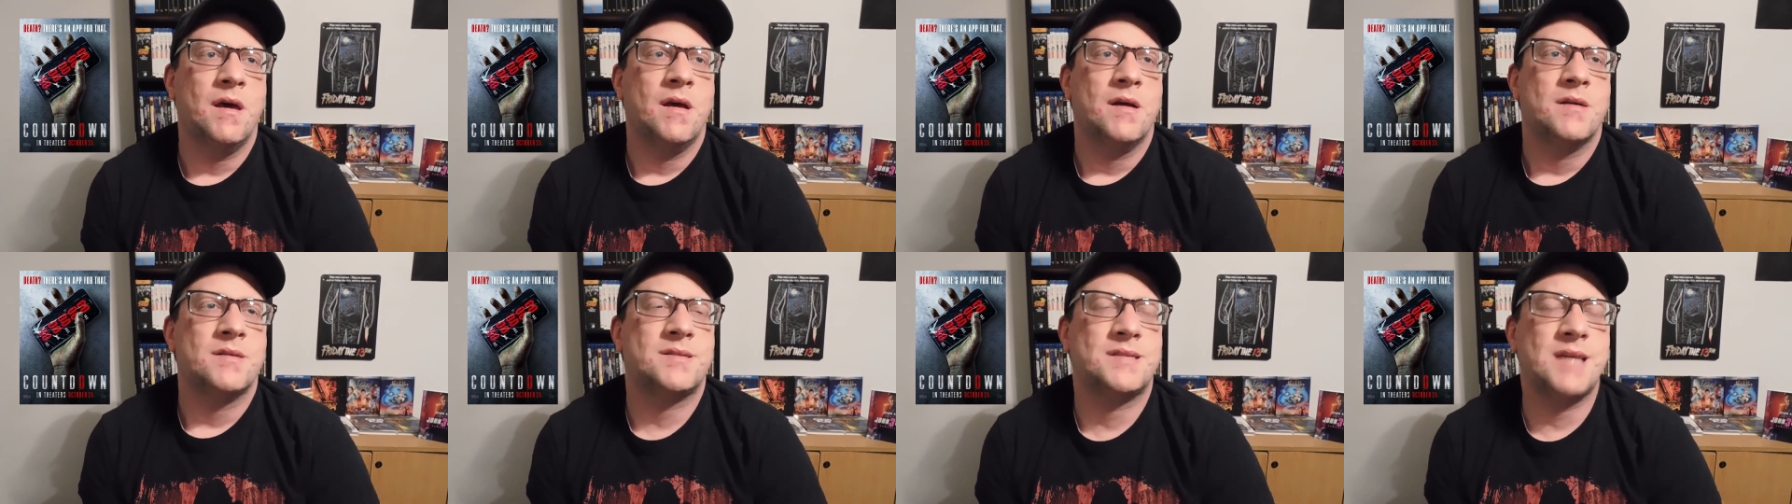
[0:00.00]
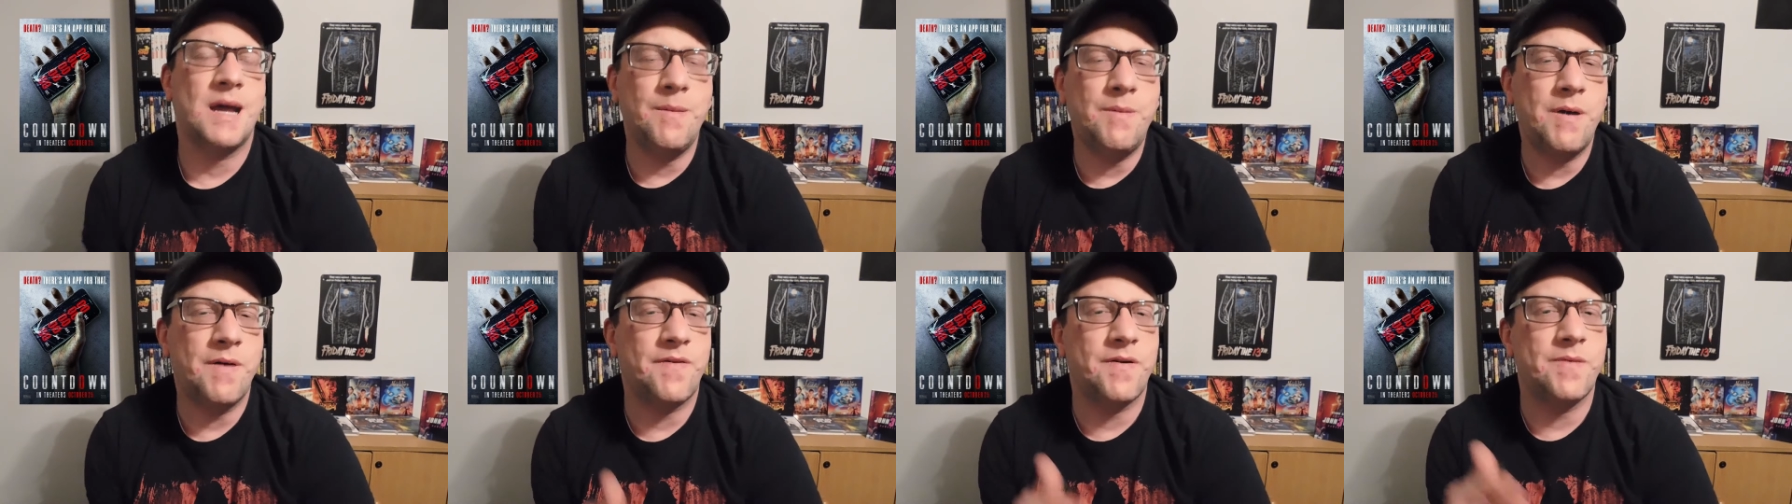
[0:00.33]

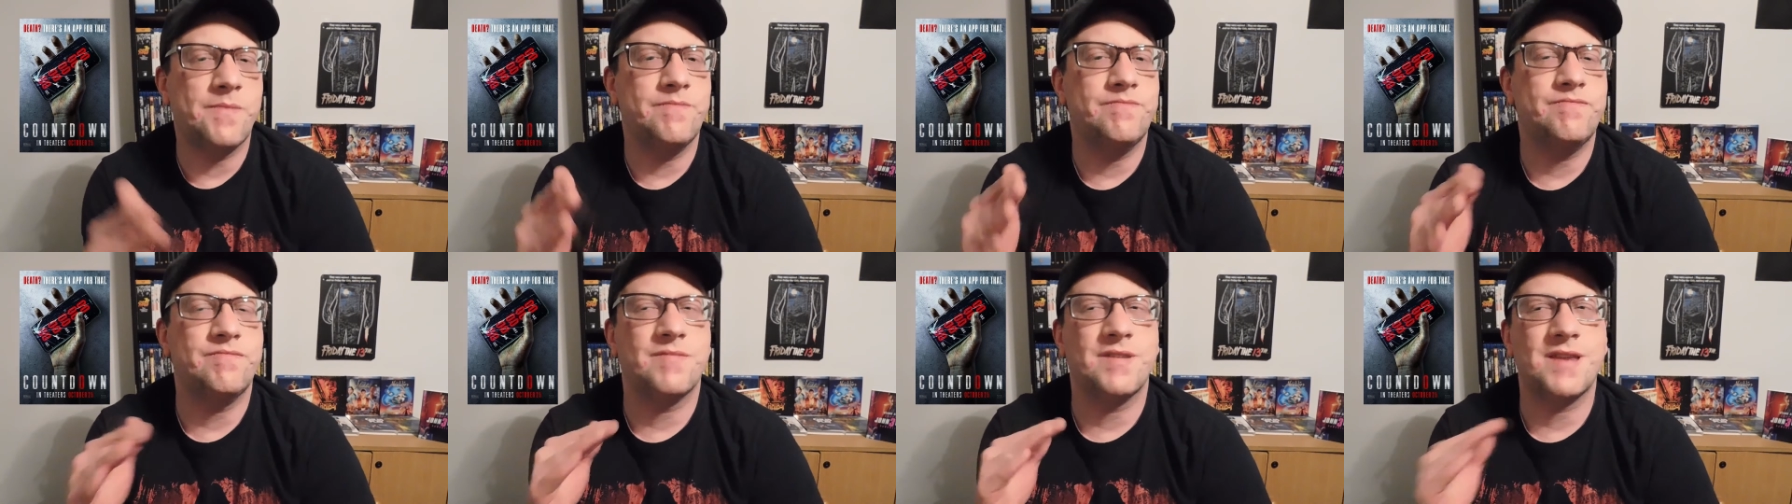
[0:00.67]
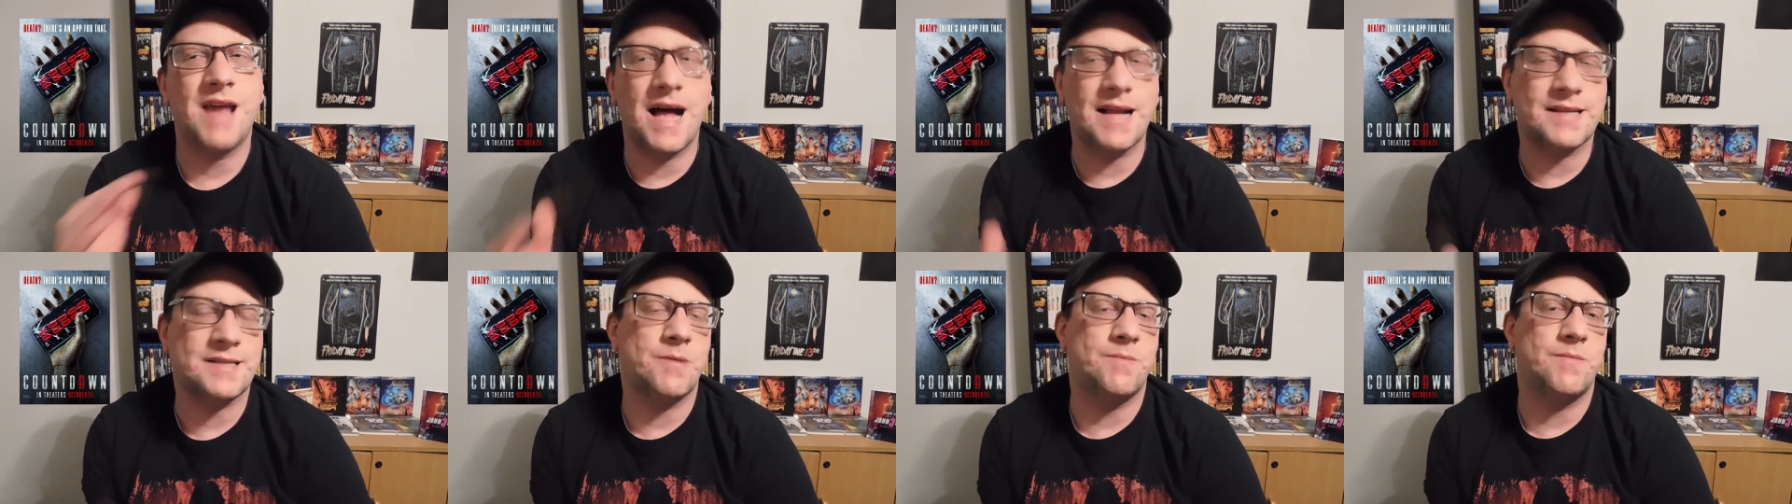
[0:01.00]
Some of them,
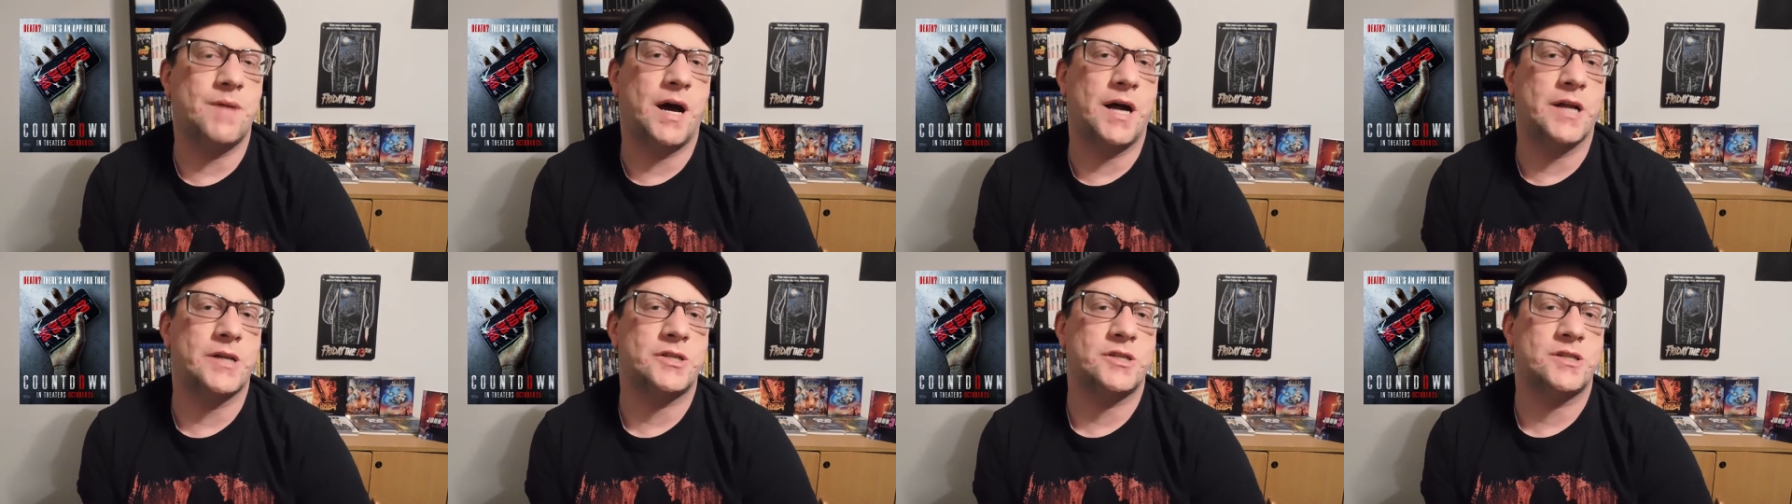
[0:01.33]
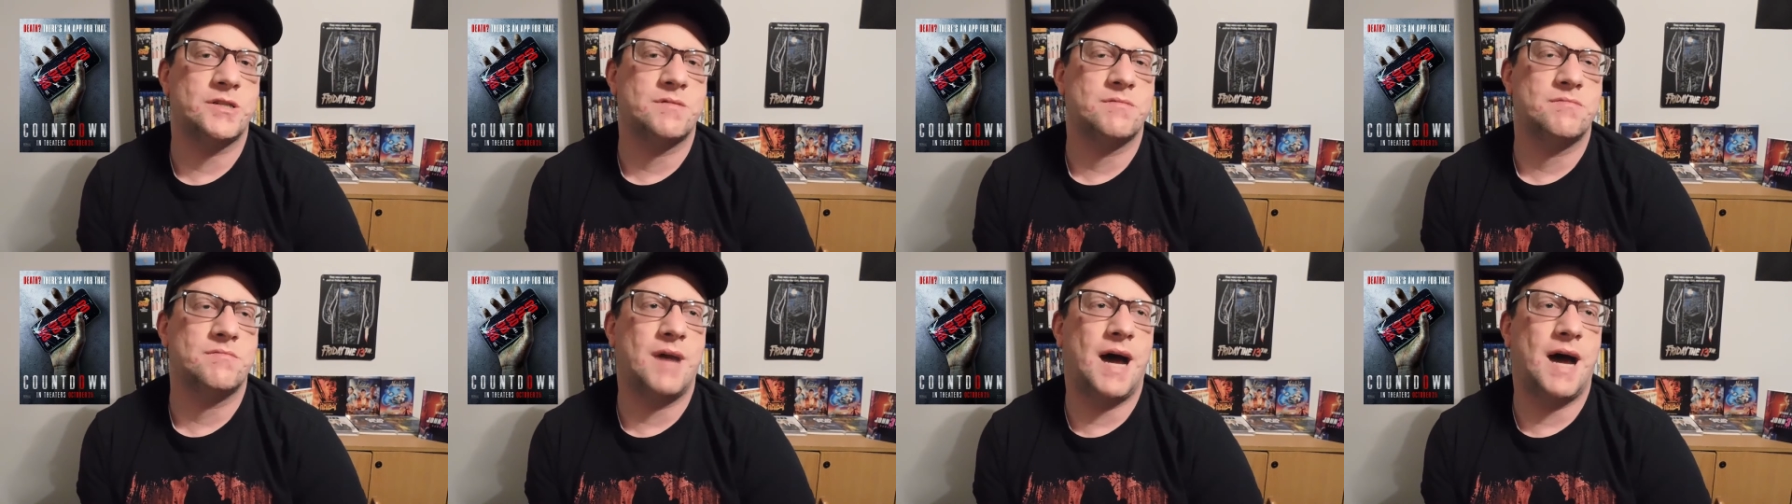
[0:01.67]
not so much.